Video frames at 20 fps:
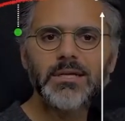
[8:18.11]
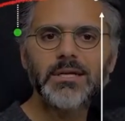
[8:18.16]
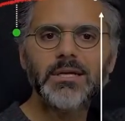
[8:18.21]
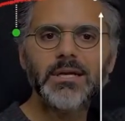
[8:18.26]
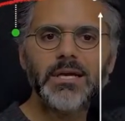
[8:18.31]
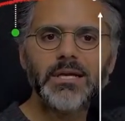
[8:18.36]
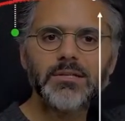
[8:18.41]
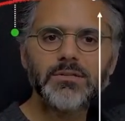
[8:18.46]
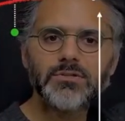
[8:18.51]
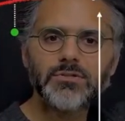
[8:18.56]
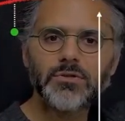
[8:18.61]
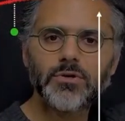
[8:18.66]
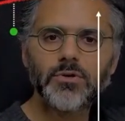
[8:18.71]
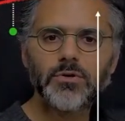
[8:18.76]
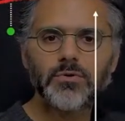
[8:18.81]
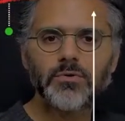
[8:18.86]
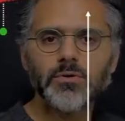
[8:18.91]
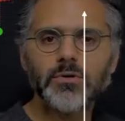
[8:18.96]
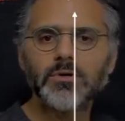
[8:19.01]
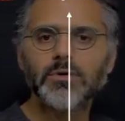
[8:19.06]
And
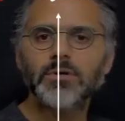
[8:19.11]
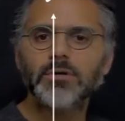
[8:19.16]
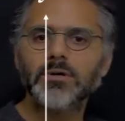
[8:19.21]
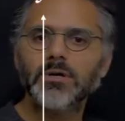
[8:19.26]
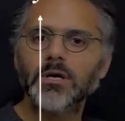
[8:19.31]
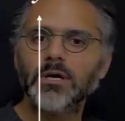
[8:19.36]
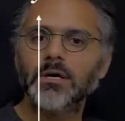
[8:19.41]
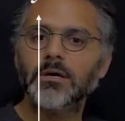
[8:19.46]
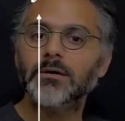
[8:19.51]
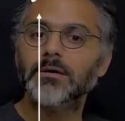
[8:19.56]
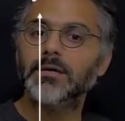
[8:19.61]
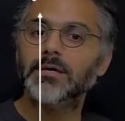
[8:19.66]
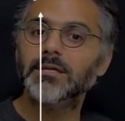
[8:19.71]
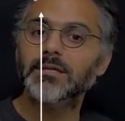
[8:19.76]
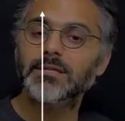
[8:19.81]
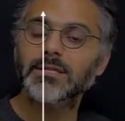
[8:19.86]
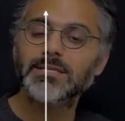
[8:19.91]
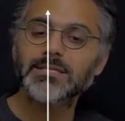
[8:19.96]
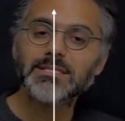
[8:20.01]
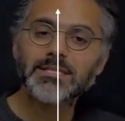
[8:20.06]
so in
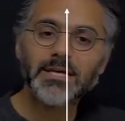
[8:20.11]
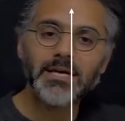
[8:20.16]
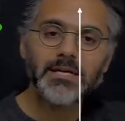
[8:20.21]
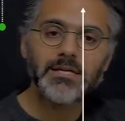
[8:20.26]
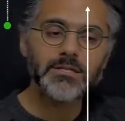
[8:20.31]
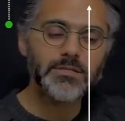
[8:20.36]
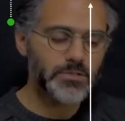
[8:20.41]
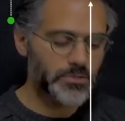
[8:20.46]
this case,